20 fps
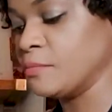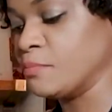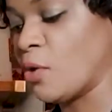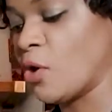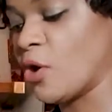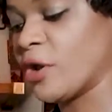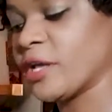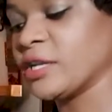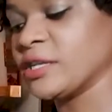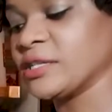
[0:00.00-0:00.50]

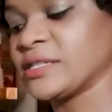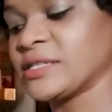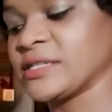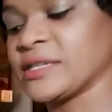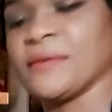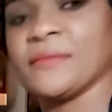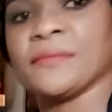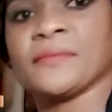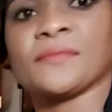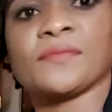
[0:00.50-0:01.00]
boiled
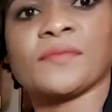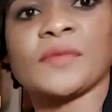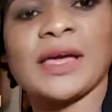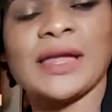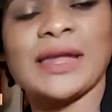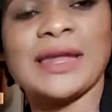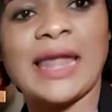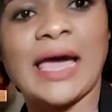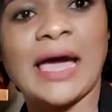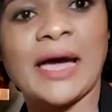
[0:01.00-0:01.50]
some
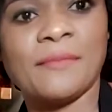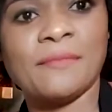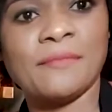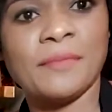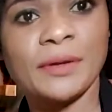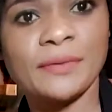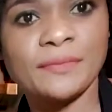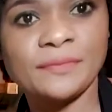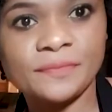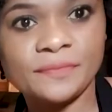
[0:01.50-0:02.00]

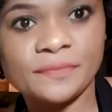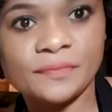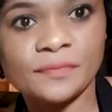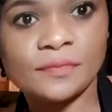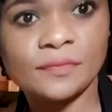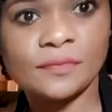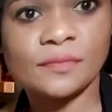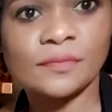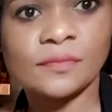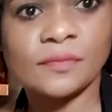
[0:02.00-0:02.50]
lamb.
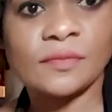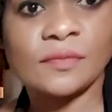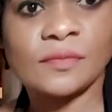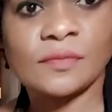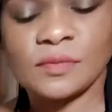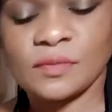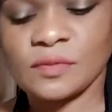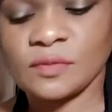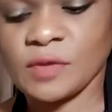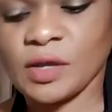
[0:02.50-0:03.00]

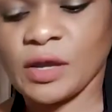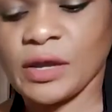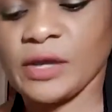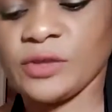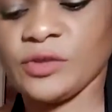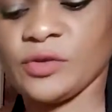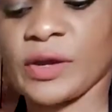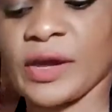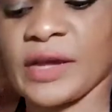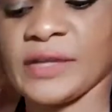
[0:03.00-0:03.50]

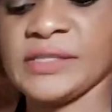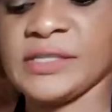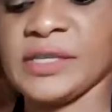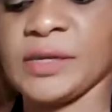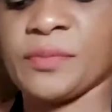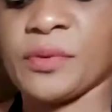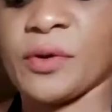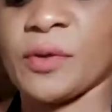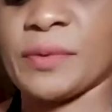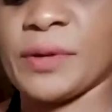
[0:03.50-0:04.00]
You can't see
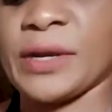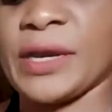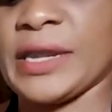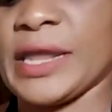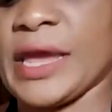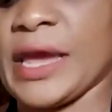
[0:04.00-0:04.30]
properly